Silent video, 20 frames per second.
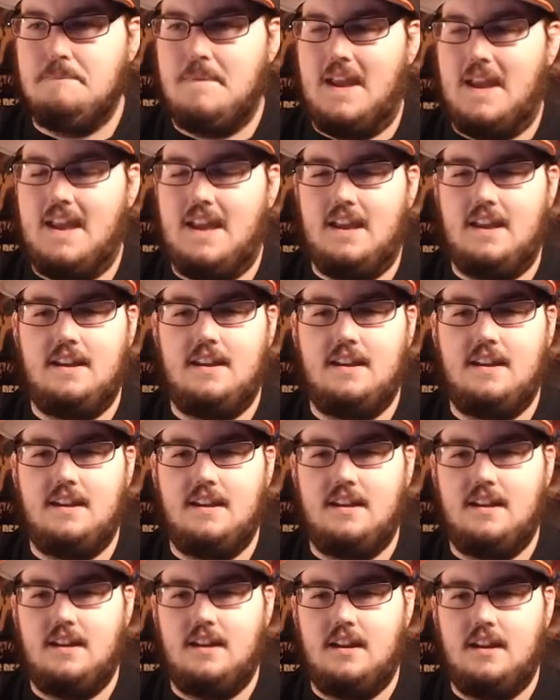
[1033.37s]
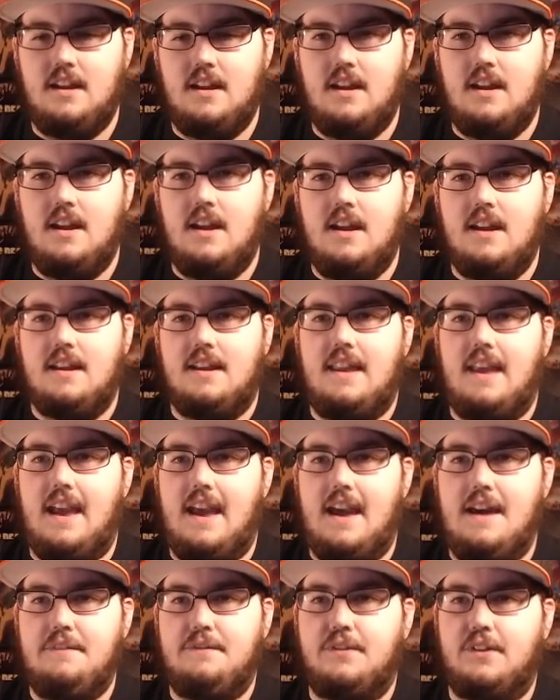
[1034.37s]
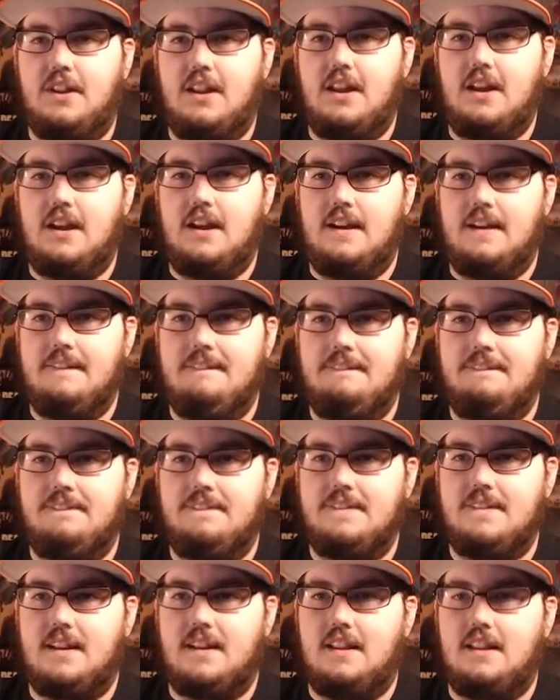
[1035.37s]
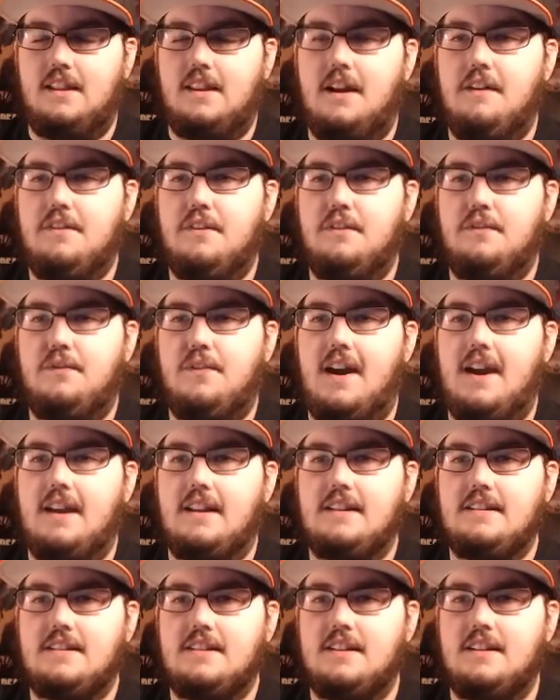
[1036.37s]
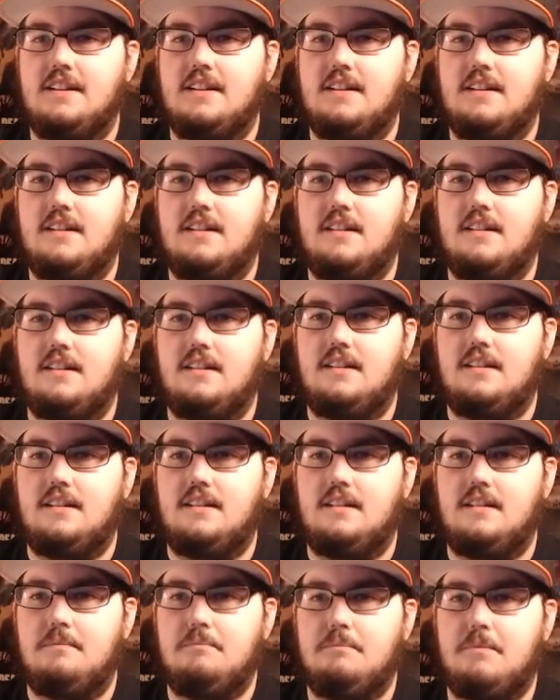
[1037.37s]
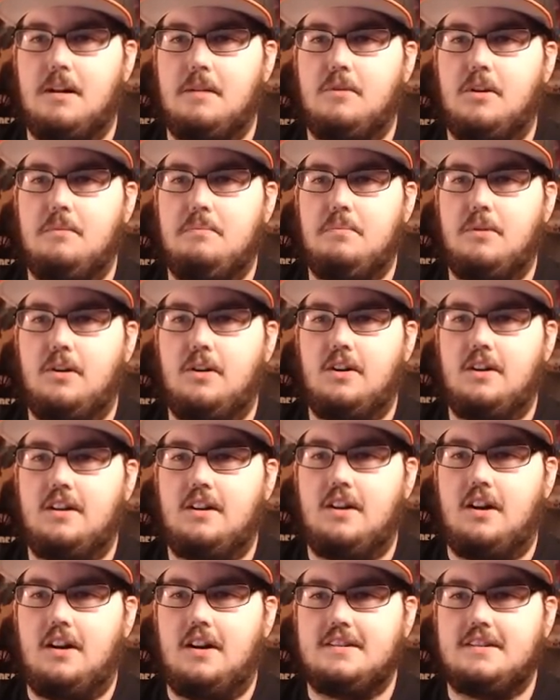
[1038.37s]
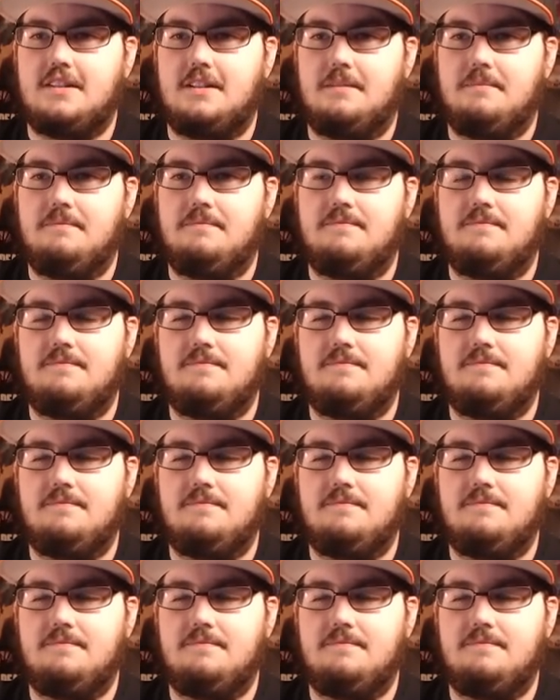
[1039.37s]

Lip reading: Meh. Kefla, I love the fight, but I'm going to put her in awesome.